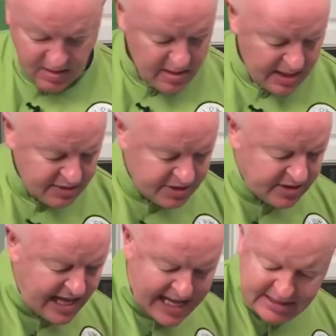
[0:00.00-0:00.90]
And you're just
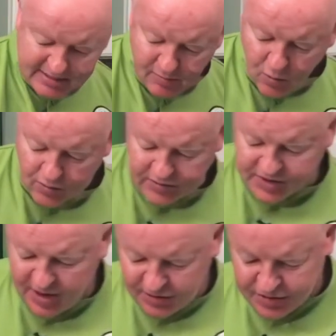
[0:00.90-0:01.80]
going to add some corn
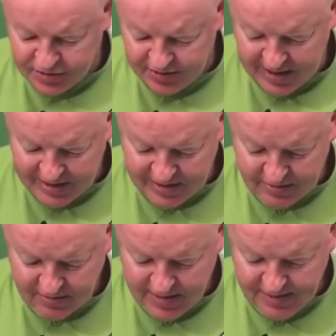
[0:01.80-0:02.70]
starch to this,
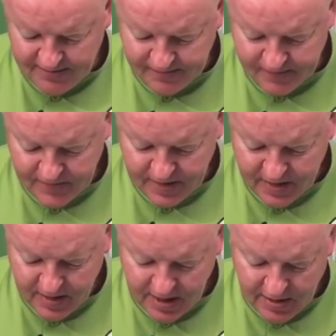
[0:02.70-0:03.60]
all right?
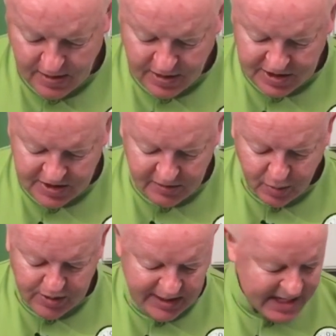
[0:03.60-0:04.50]
And you can just sort of
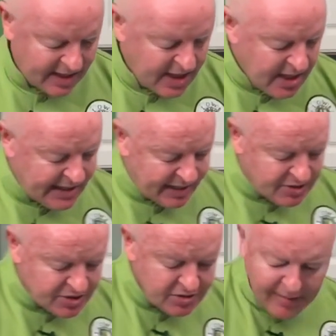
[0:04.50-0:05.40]
put it in. Now,
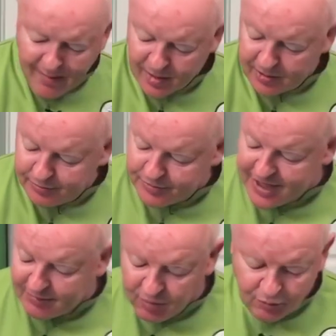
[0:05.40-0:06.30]
just remember, the
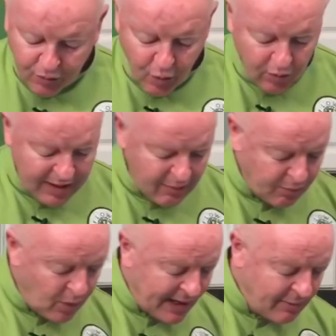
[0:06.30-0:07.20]
general rule, or
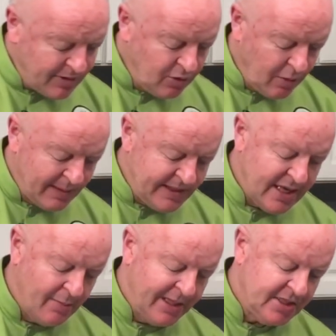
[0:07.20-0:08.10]
what I would normally
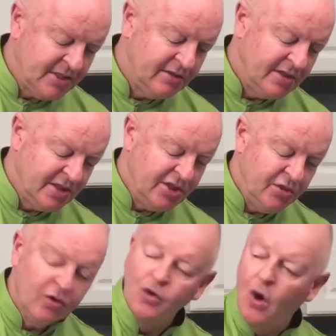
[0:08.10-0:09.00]
tell my students, is you
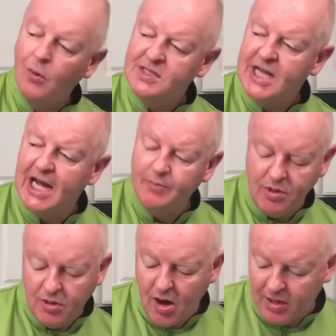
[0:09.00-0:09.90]
can always add, but
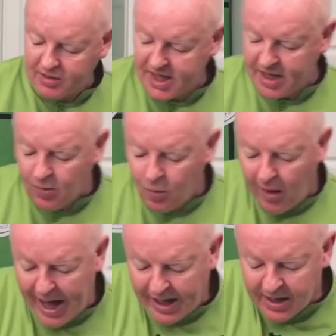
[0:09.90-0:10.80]
you can't take
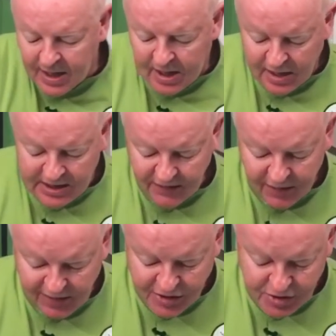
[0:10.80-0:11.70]
away. So if
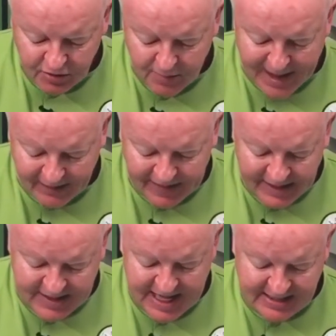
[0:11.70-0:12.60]
you're unsure about the
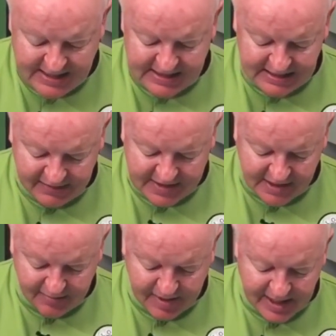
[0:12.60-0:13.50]
intensity of
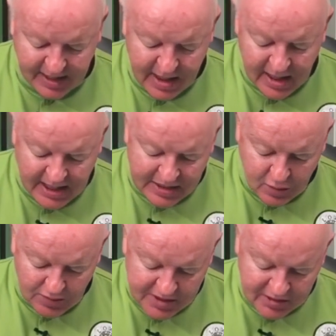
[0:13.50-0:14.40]
something, it's
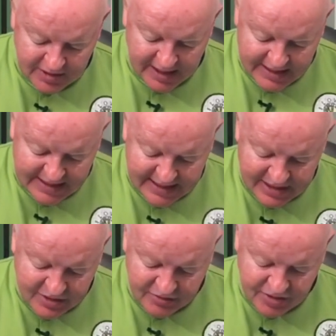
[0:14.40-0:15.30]
always a good idea
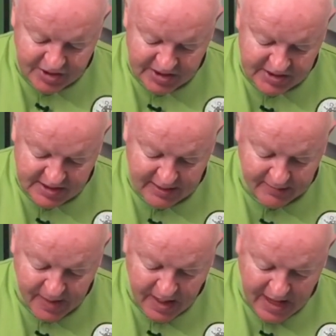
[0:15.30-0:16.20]
to just,
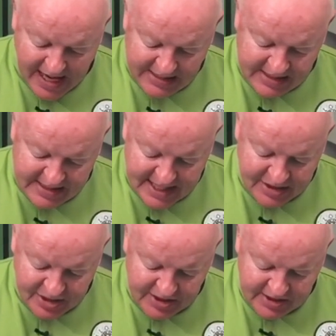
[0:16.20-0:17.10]
as I said,
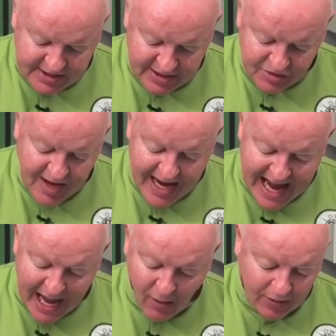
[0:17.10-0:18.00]
just try it
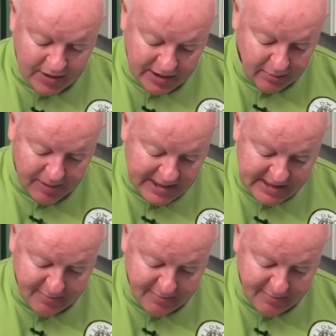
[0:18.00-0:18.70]
out on a little piece of